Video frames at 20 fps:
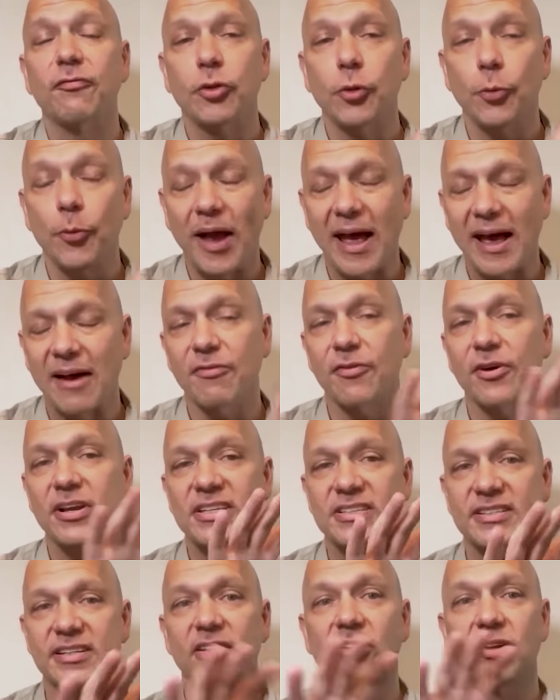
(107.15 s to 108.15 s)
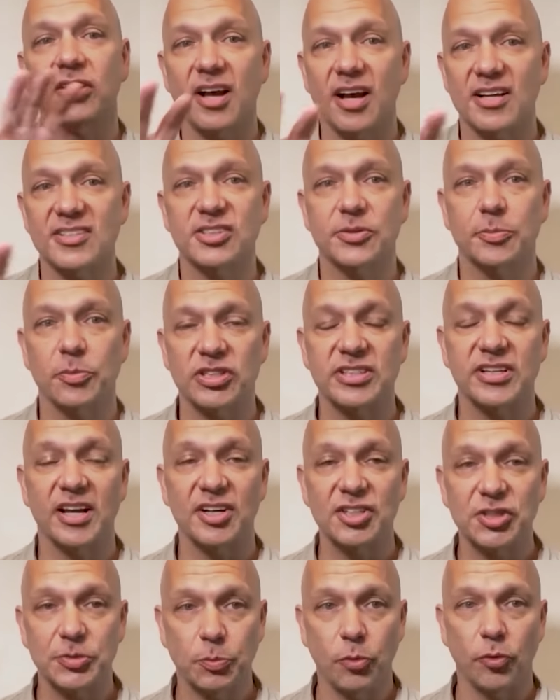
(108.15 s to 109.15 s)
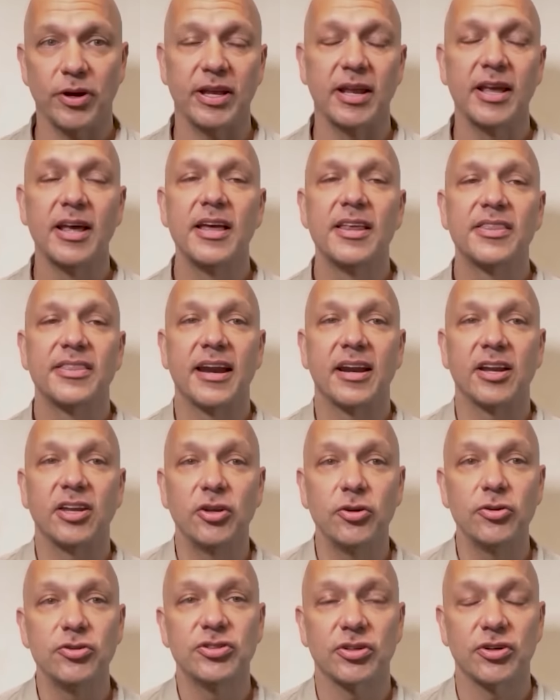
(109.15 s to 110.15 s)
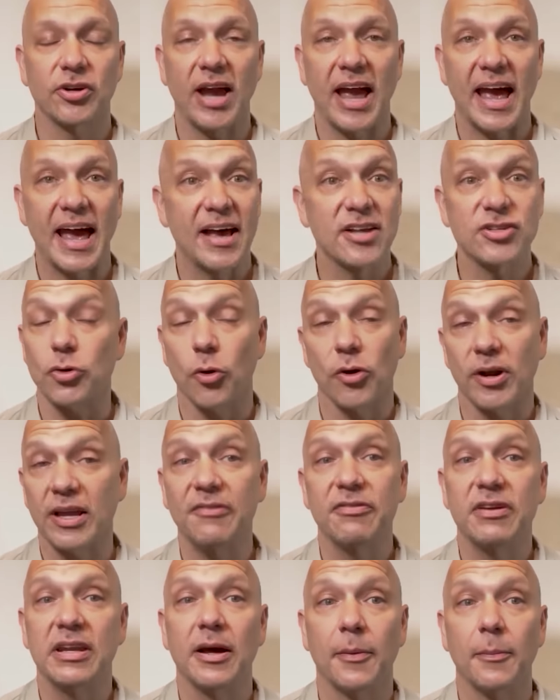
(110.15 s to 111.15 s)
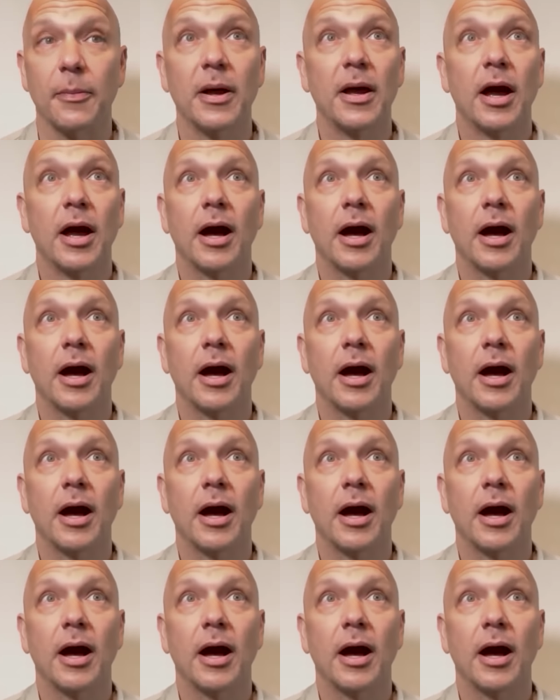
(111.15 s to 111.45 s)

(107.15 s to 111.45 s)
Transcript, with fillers: through every single customer touch point that a user has or even a,